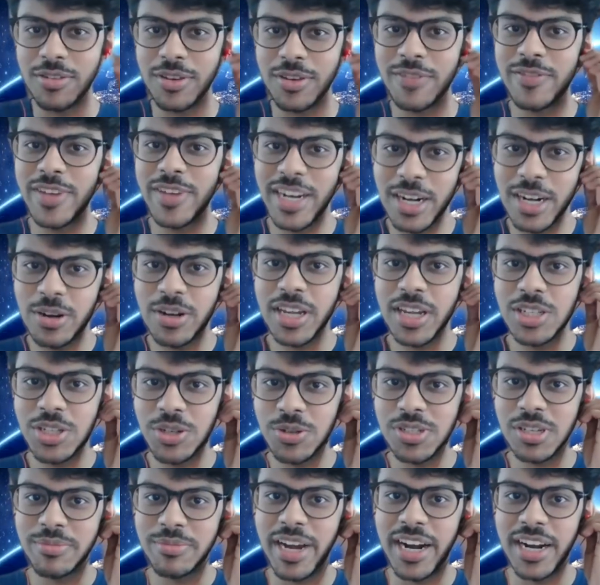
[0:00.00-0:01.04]
We need to teach you
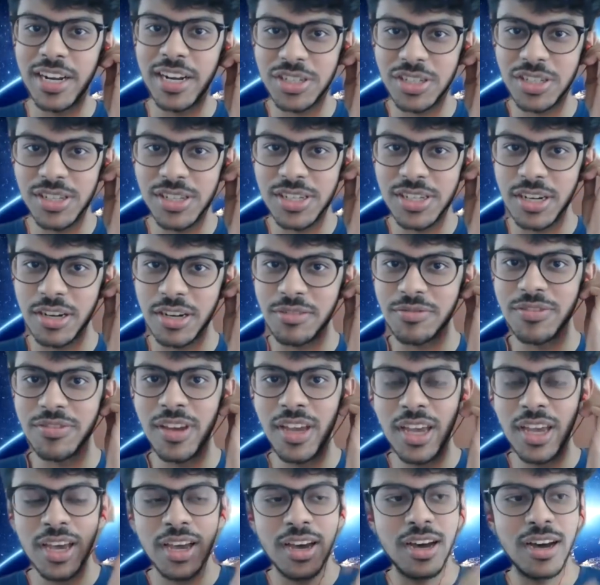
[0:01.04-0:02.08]
some additional stuff.
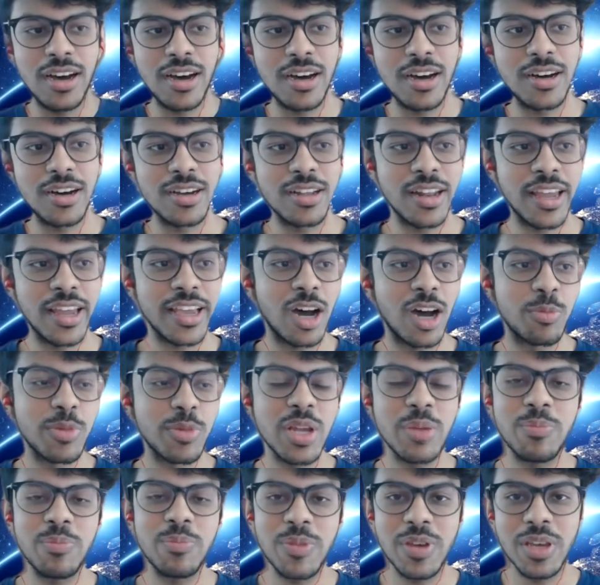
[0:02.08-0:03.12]
Like, how
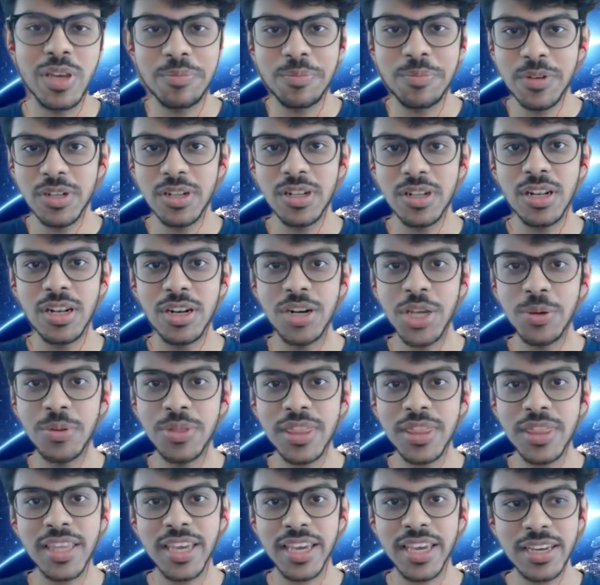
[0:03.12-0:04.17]
many people do you
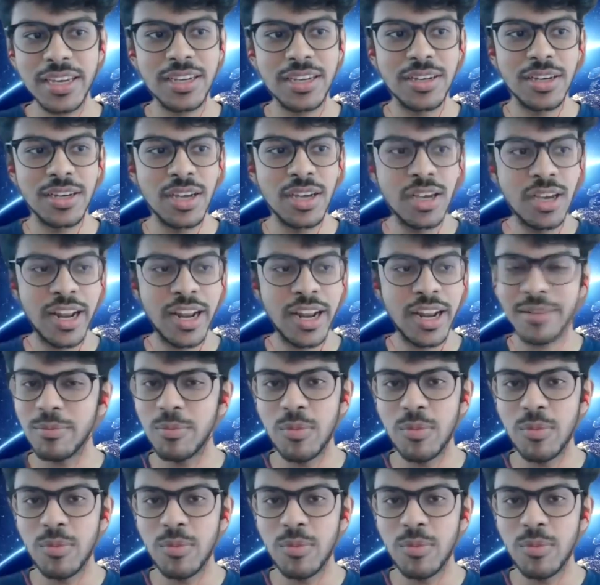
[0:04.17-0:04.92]
think, like,